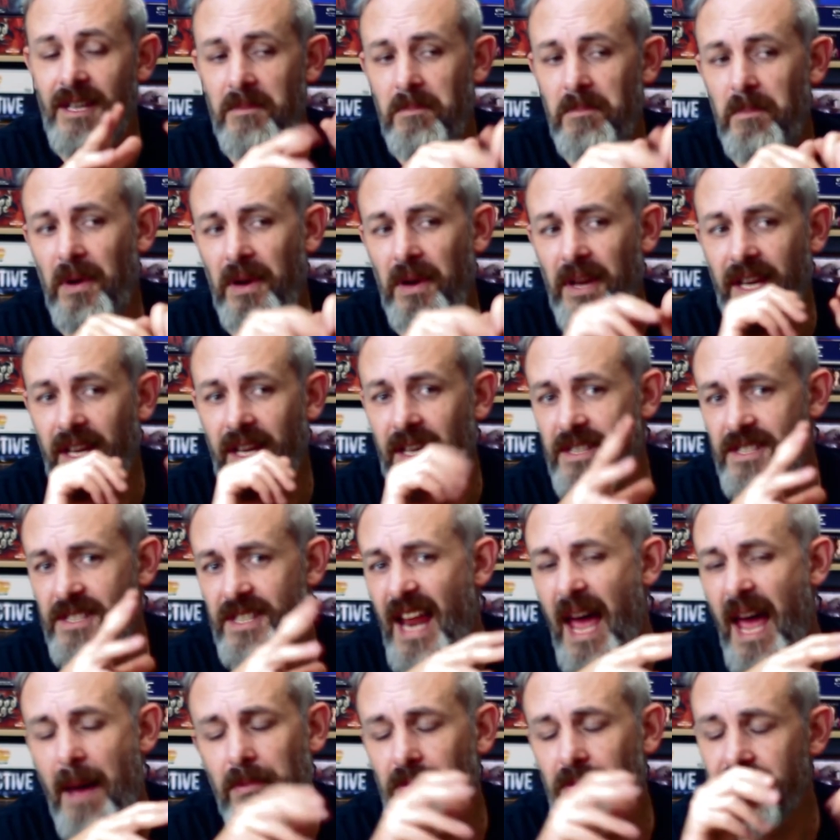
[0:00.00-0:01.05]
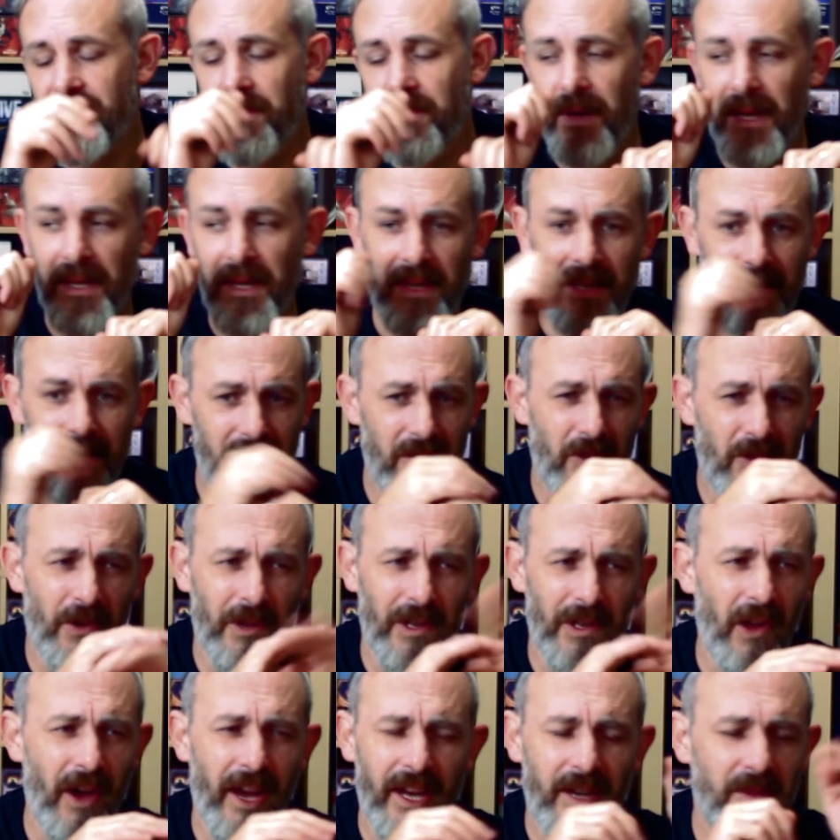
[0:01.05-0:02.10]
putting it as an app or something, or
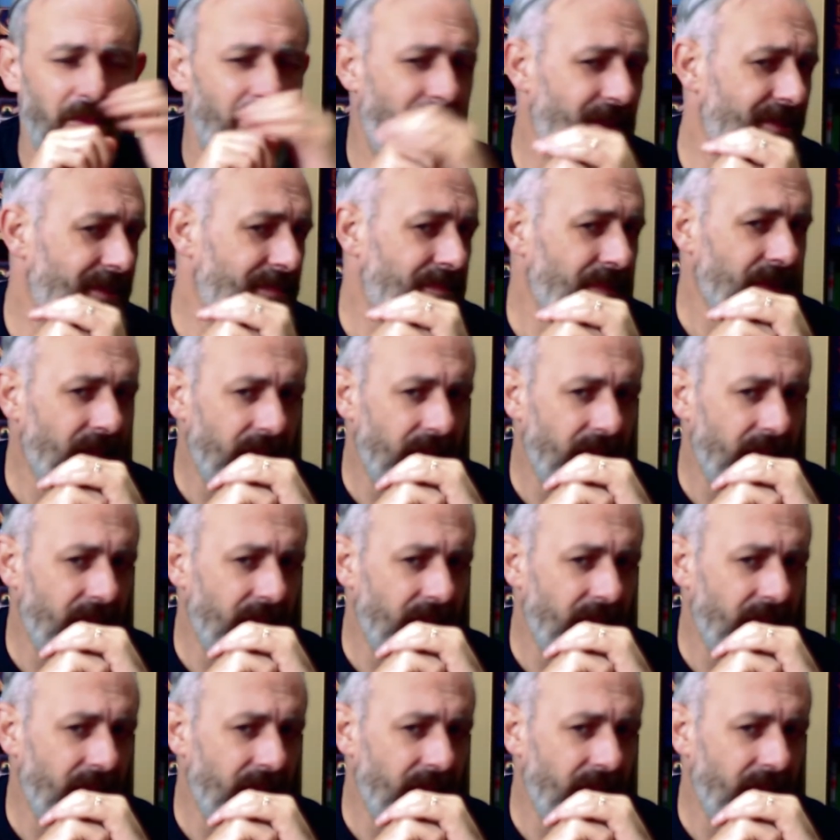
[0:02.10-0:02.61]
online or whatever.